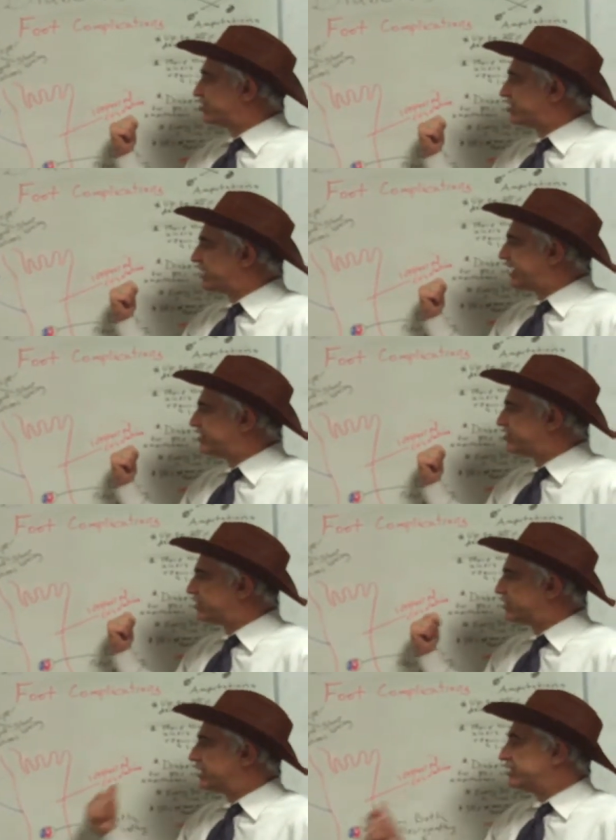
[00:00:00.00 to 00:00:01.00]

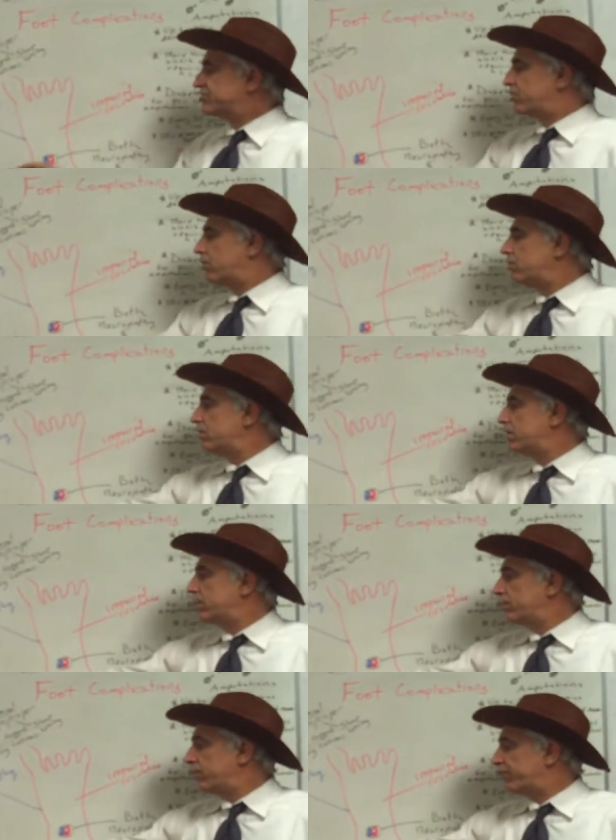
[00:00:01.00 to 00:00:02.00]
circulation. So,
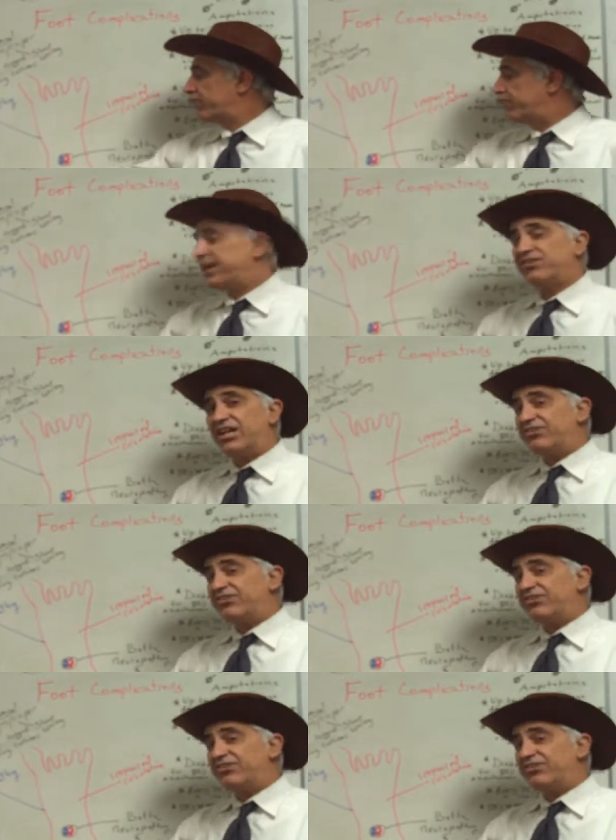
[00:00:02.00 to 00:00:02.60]
if the patient